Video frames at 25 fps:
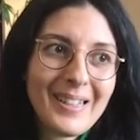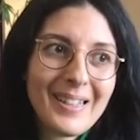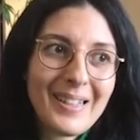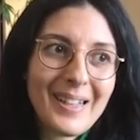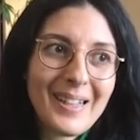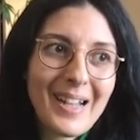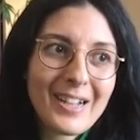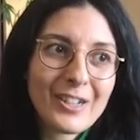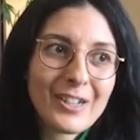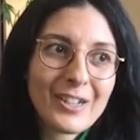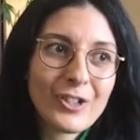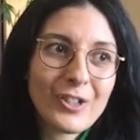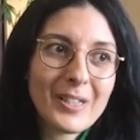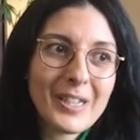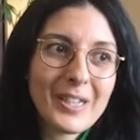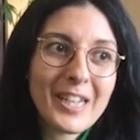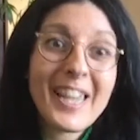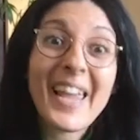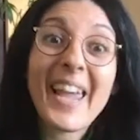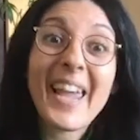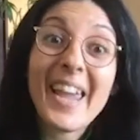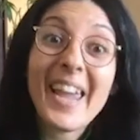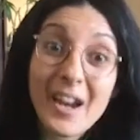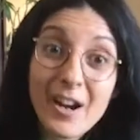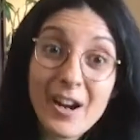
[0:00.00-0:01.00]
actually
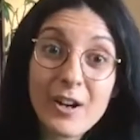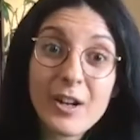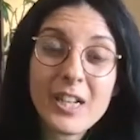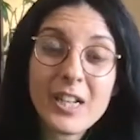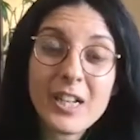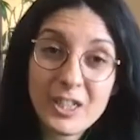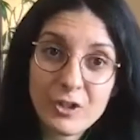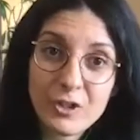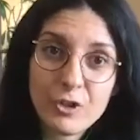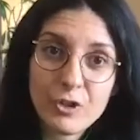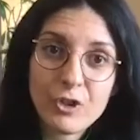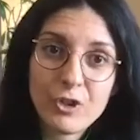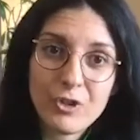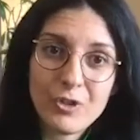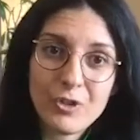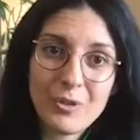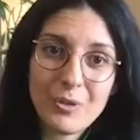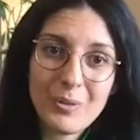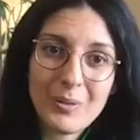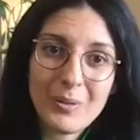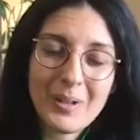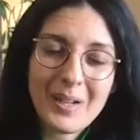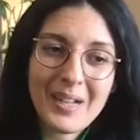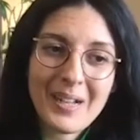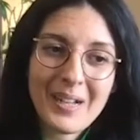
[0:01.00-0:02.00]
care into
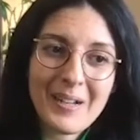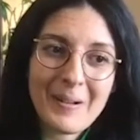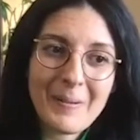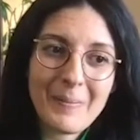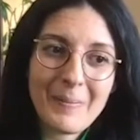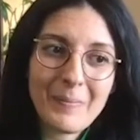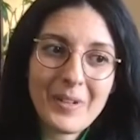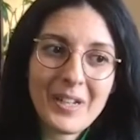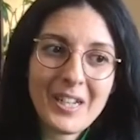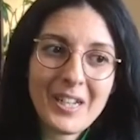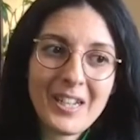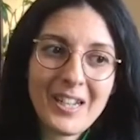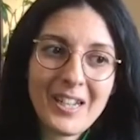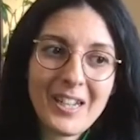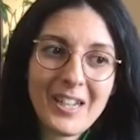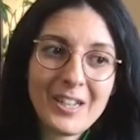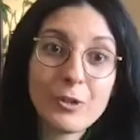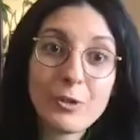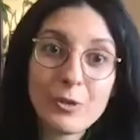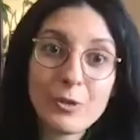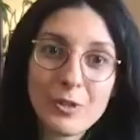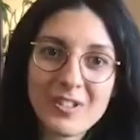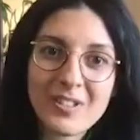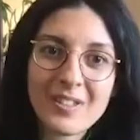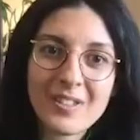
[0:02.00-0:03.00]

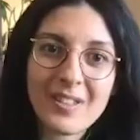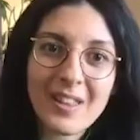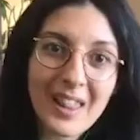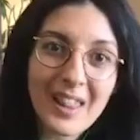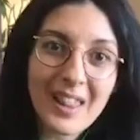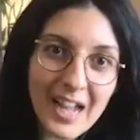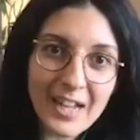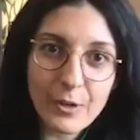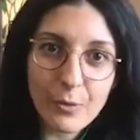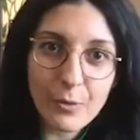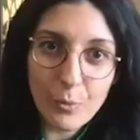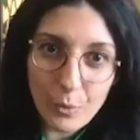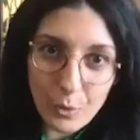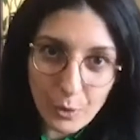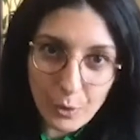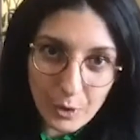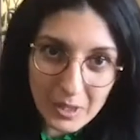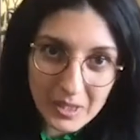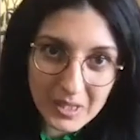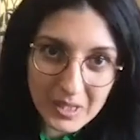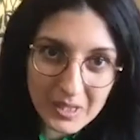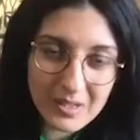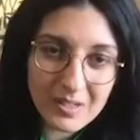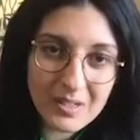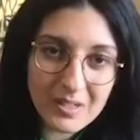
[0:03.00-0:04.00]
this line of
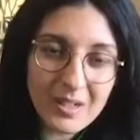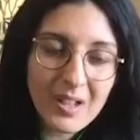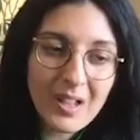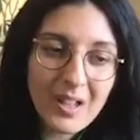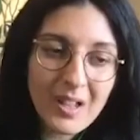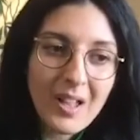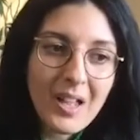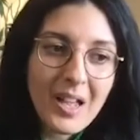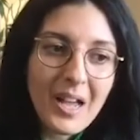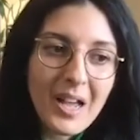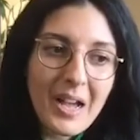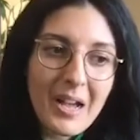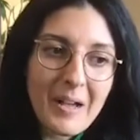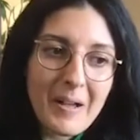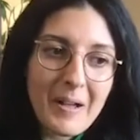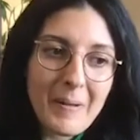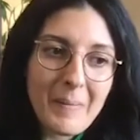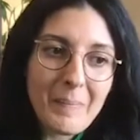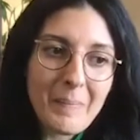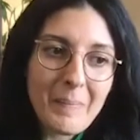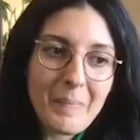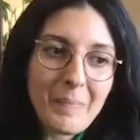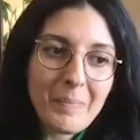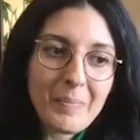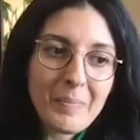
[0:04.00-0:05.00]
works.
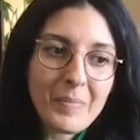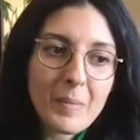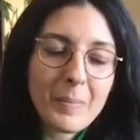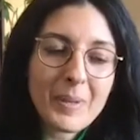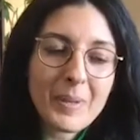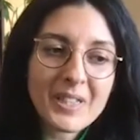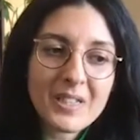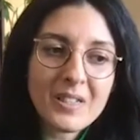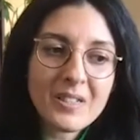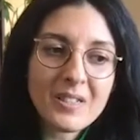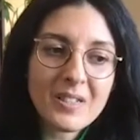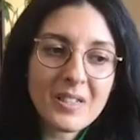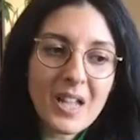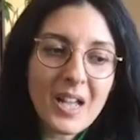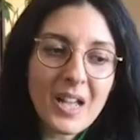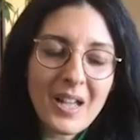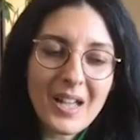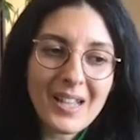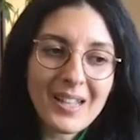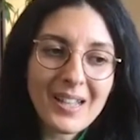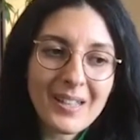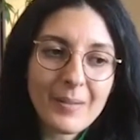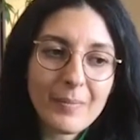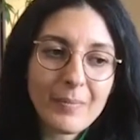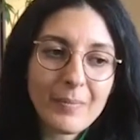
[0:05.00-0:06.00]
But this
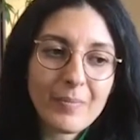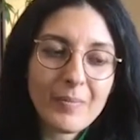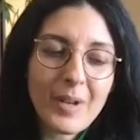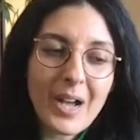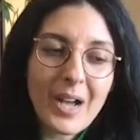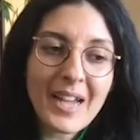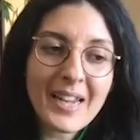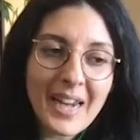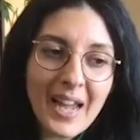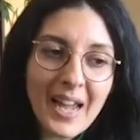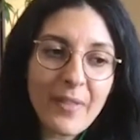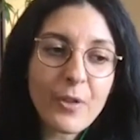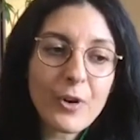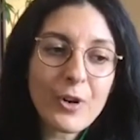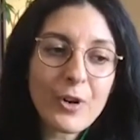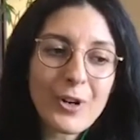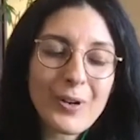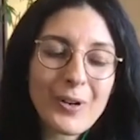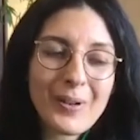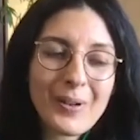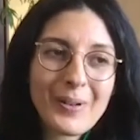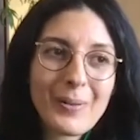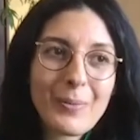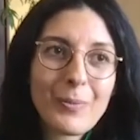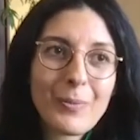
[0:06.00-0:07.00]

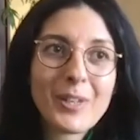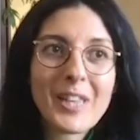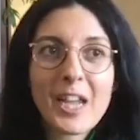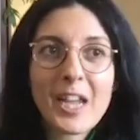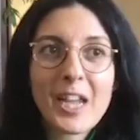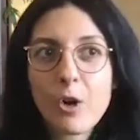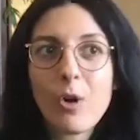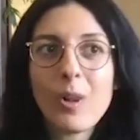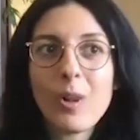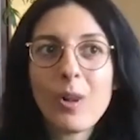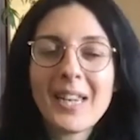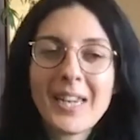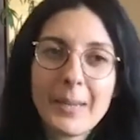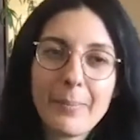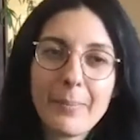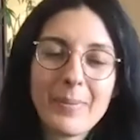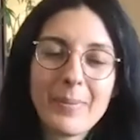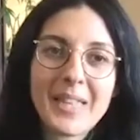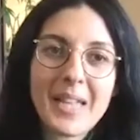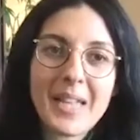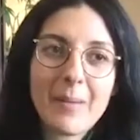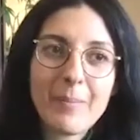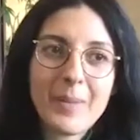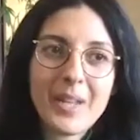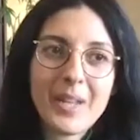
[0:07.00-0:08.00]
another what I call an
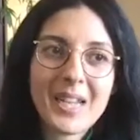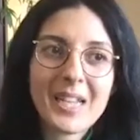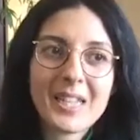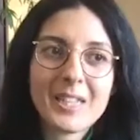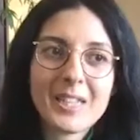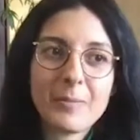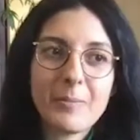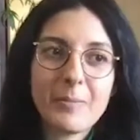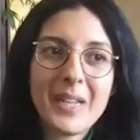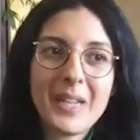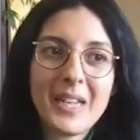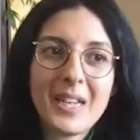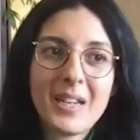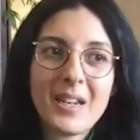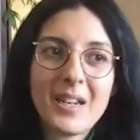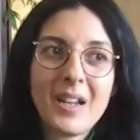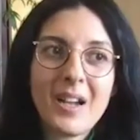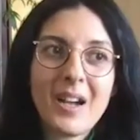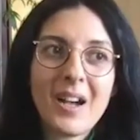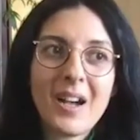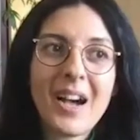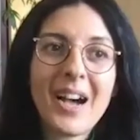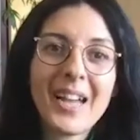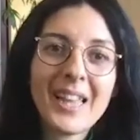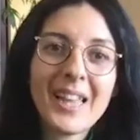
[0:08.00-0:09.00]
epidemic has been
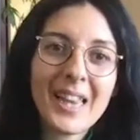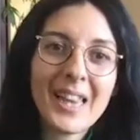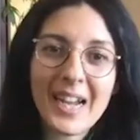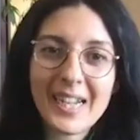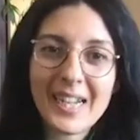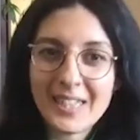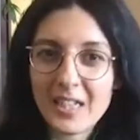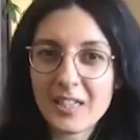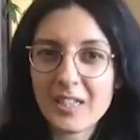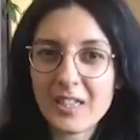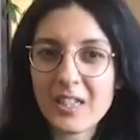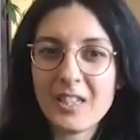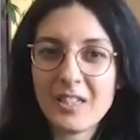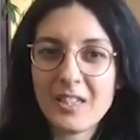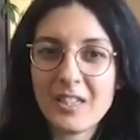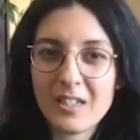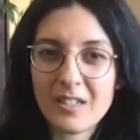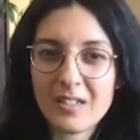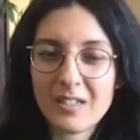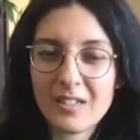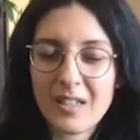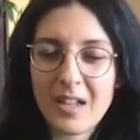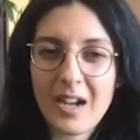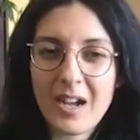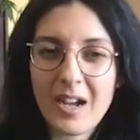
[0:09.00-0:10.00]
highlighted in
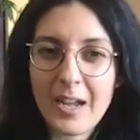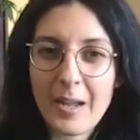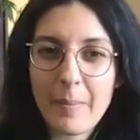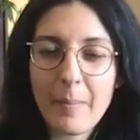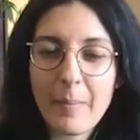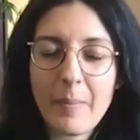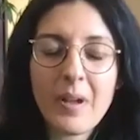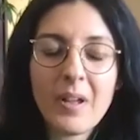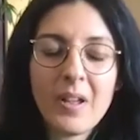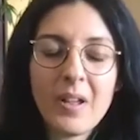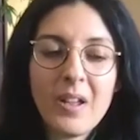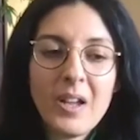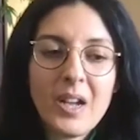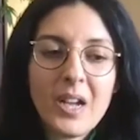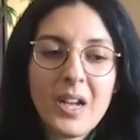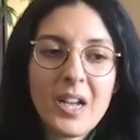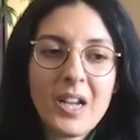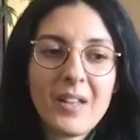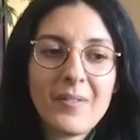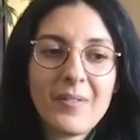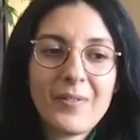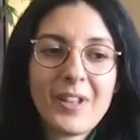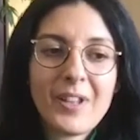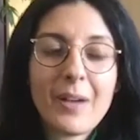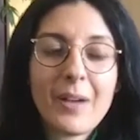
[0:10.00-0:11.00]
this time,
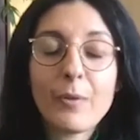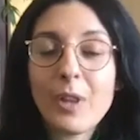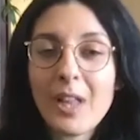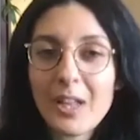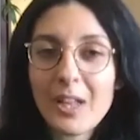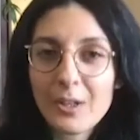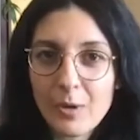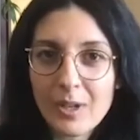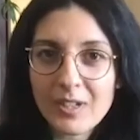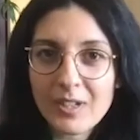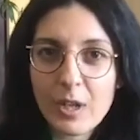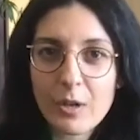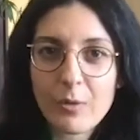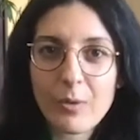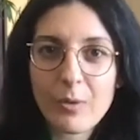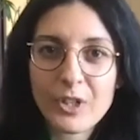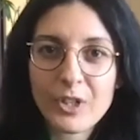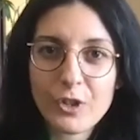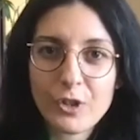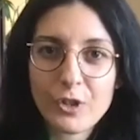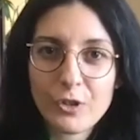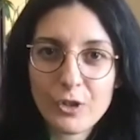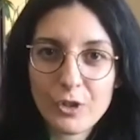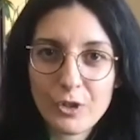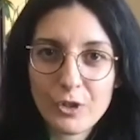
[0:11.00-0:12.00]
and I would like to ask a
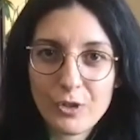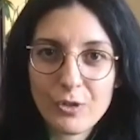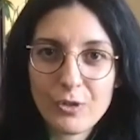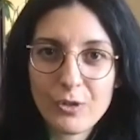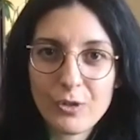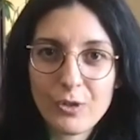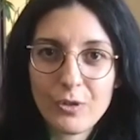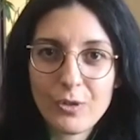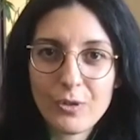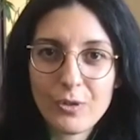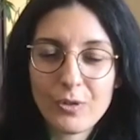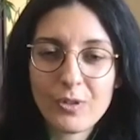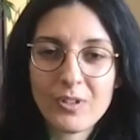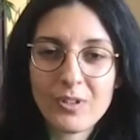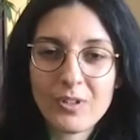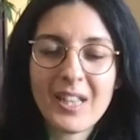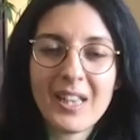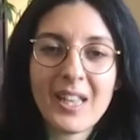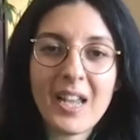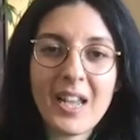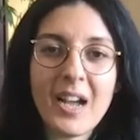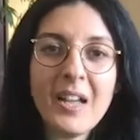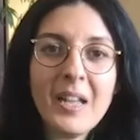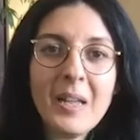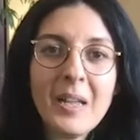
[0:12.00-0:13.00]
question to
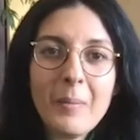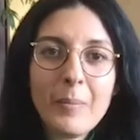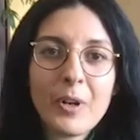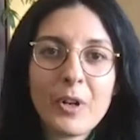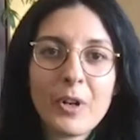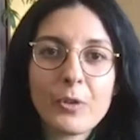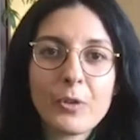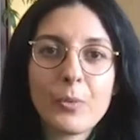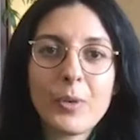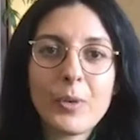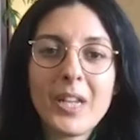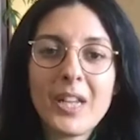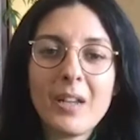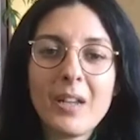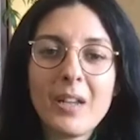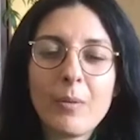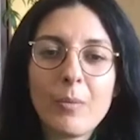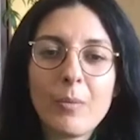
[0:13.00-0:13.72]
Cecilia, because we